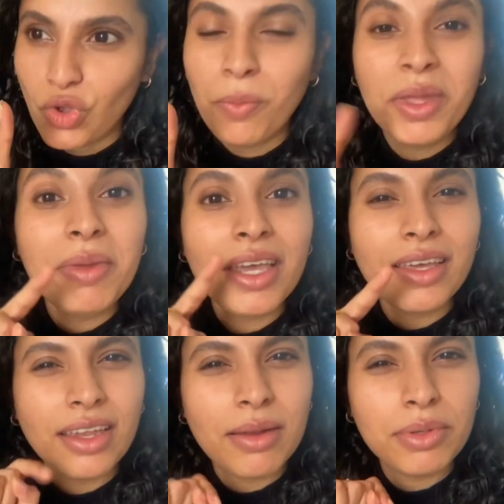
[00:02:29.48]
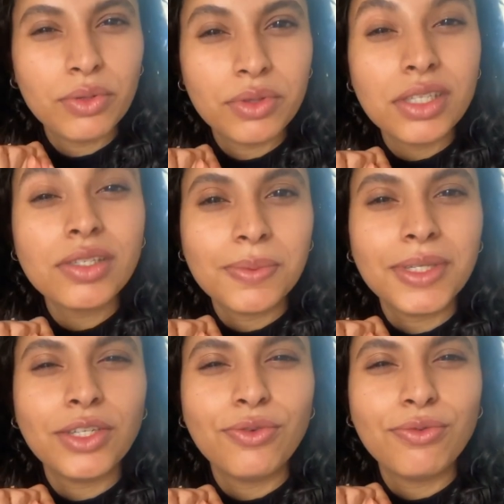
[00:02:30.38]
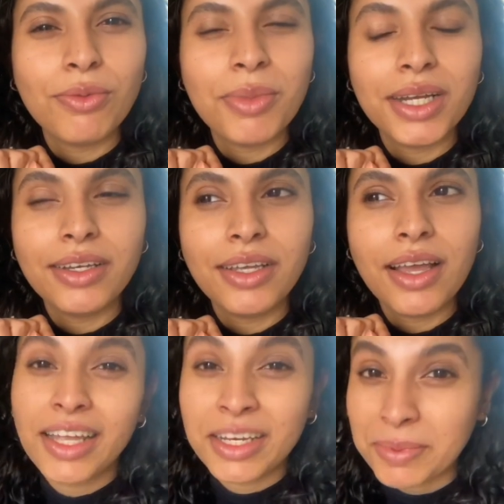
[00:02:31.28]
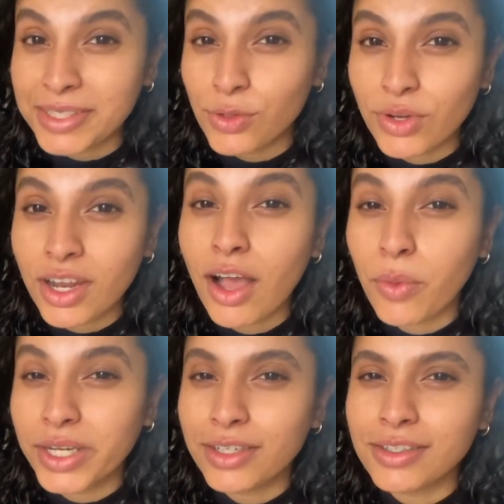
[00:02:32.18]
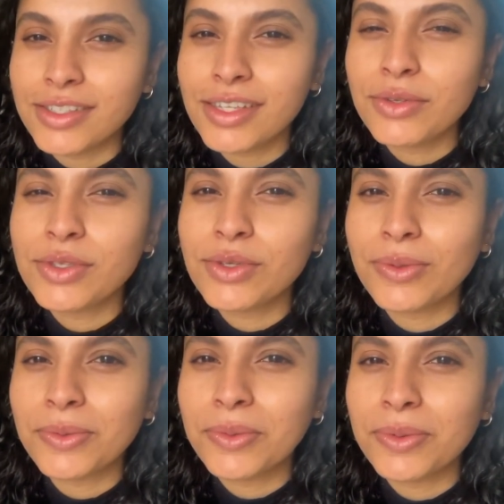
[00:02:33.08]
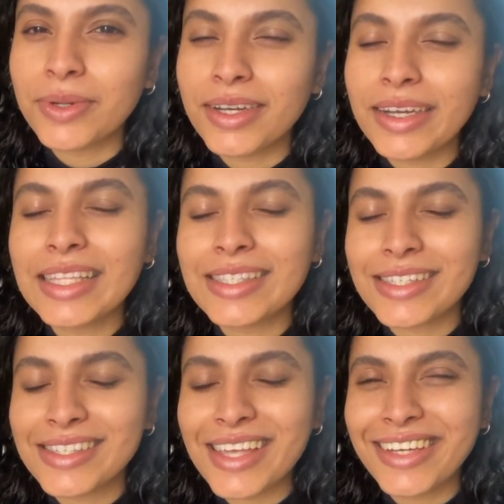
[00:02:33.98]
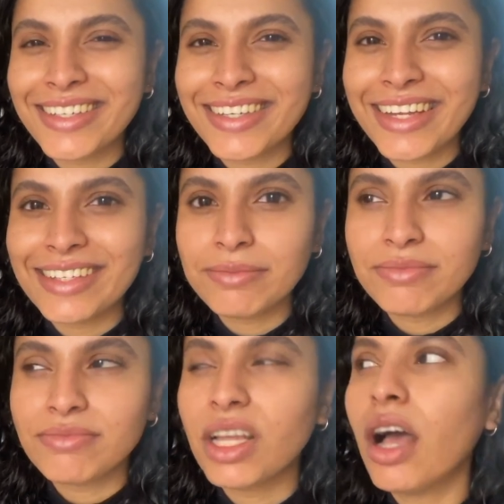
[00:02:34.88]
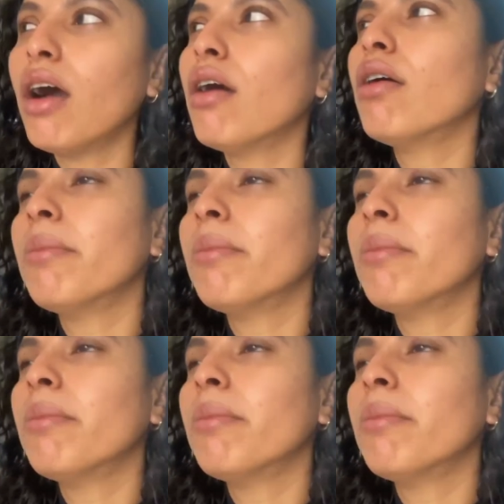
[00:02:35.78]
or maybe I can upload this video for Monday. It depends on how it turns out, so let's decide it later. Oh